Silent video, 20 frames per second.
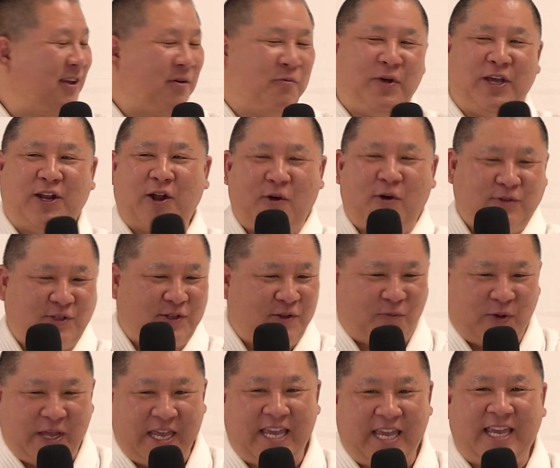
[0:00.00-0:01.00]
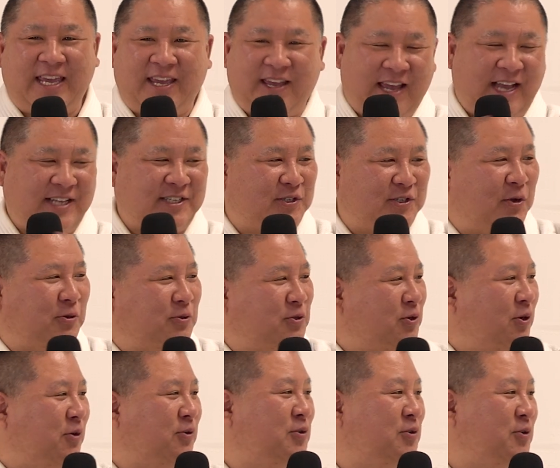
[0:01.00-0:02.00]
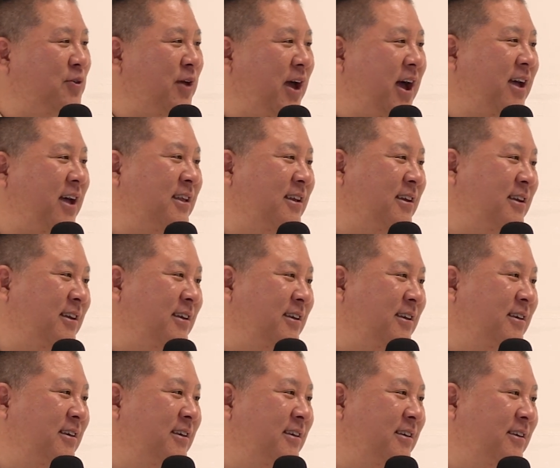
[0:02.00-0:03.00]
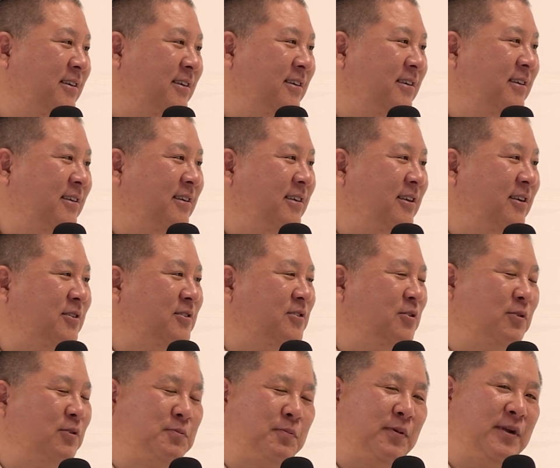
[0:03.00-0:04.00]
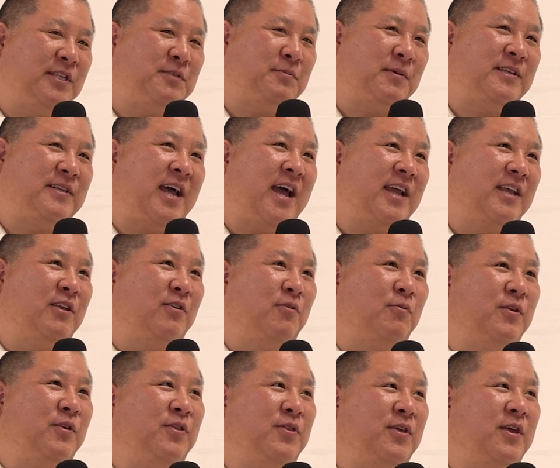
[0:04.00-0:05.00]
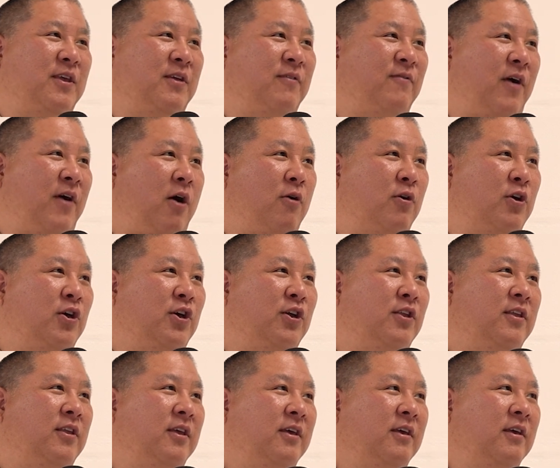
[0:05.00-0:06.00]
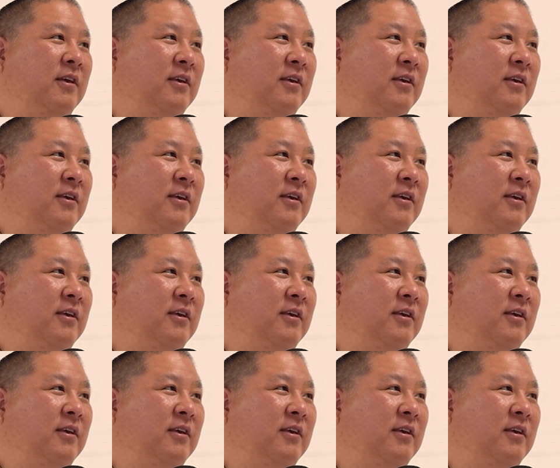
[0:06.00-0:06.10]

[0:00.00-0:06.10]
And we as a dojo don't do that. So it's pretty spectacular when you think of how good